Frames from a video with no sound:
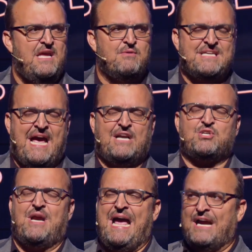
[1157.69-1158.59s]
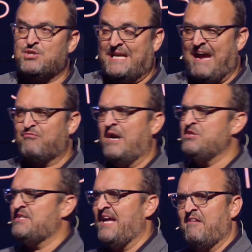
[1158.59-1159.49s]
it was actually after I
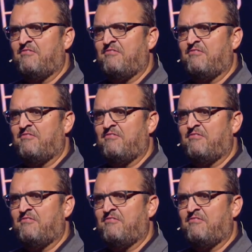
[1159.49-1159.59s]
just had a